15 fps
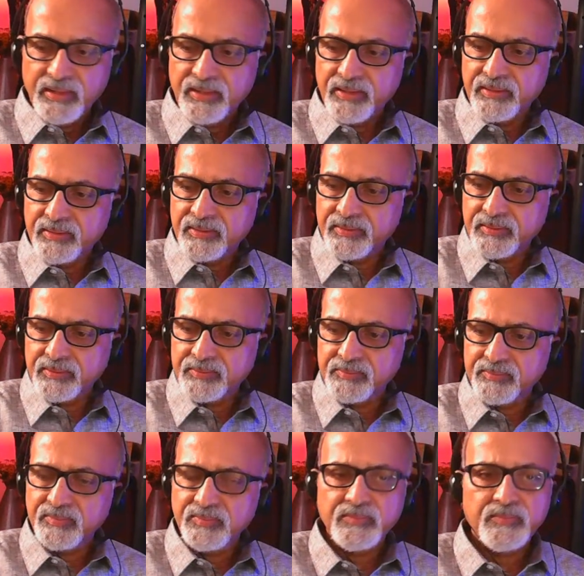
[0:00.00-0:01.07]
Uh,
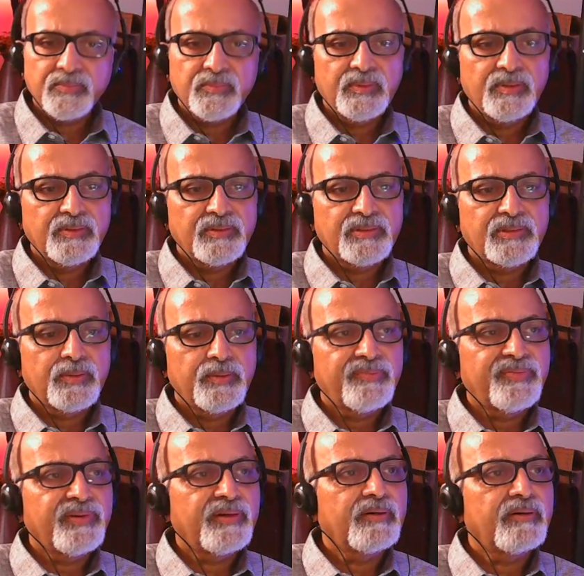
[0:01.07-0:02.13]
so
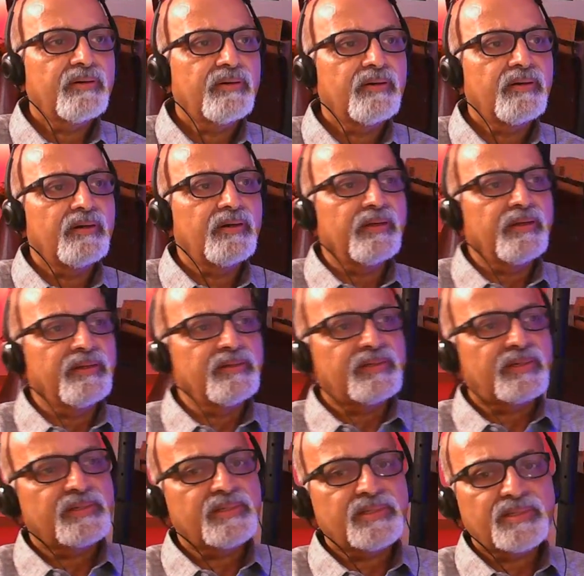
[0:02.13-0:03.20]
if you're
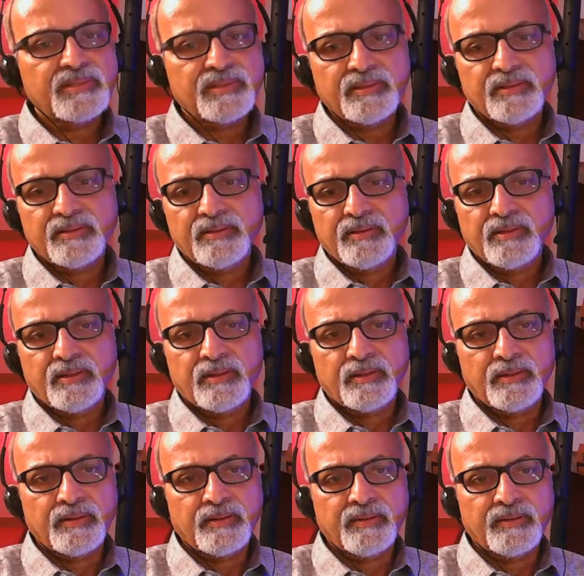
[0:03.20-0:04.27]
interested
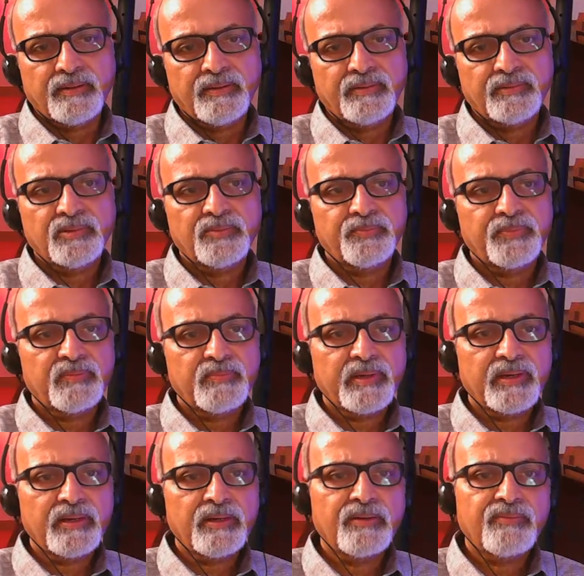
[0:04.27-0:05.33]
to
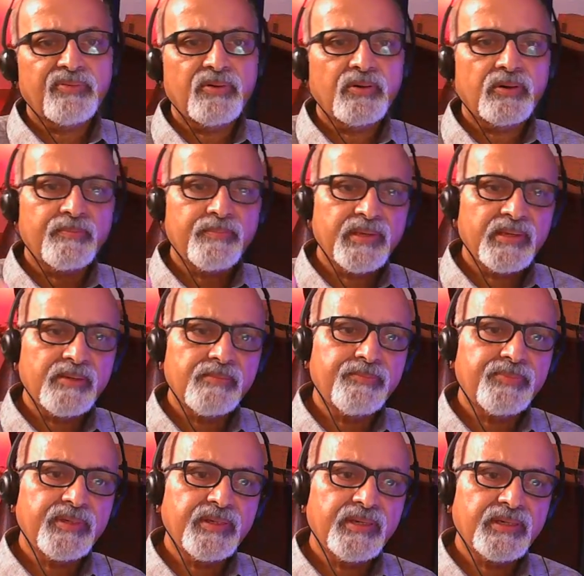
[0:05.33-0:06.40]
prepare for
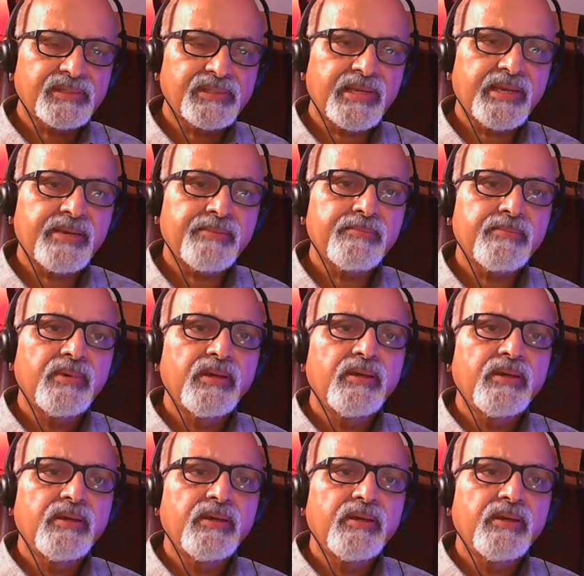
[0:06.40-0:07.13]
PMP exam,